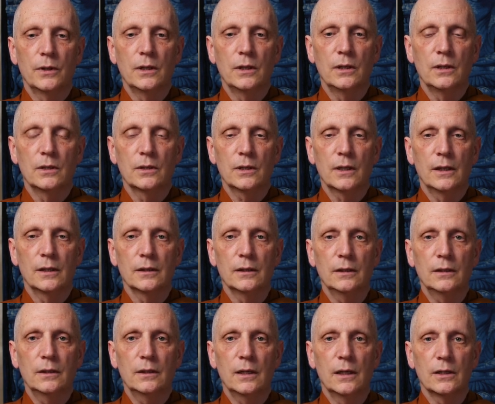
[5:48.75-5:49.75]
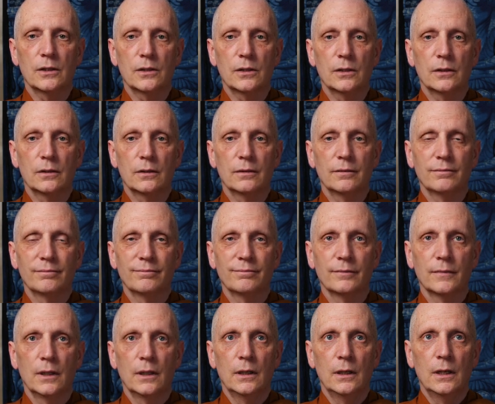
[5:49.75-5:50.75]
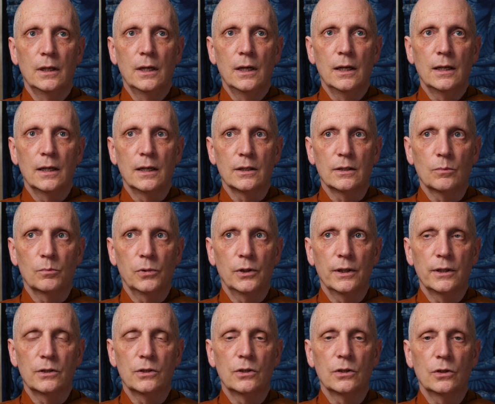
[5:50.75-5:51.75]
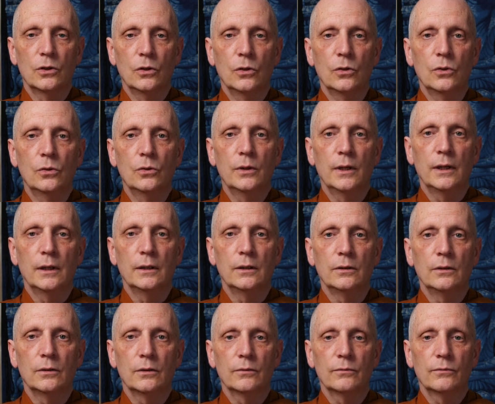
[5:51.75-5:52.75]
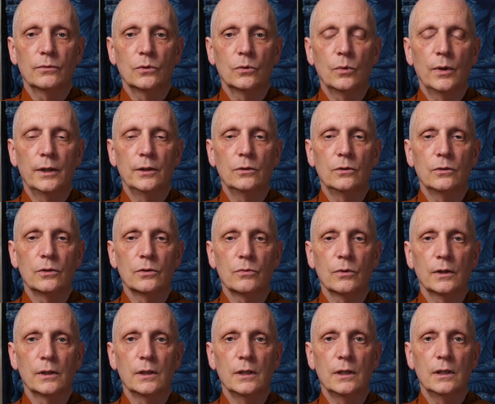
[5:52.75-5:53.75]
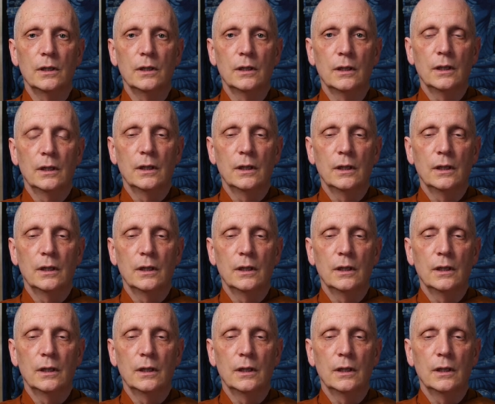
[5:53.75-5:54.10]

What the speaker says: the Sangha as a place to go, and for one who's really